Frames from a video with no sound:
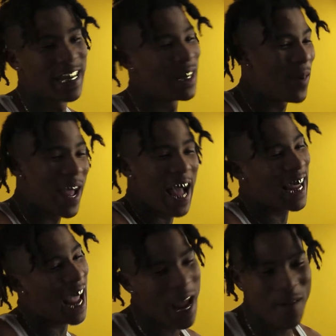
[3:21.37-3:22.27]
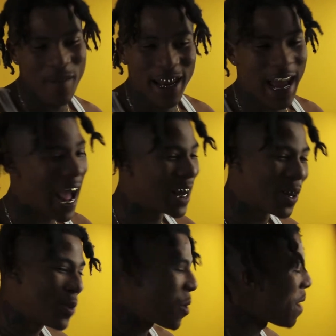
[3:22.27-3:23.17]
the way I came in there, I
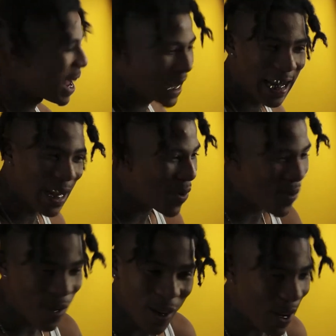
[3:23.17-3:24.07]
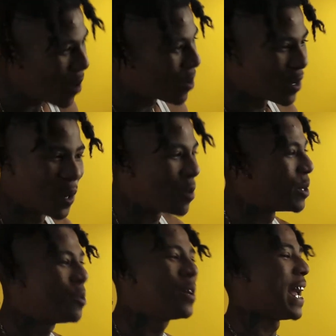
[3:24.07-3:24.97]
know nobody ain't gonna, um, gonna
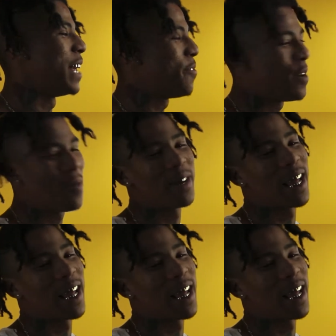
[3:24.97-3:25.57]
do that, you feel me?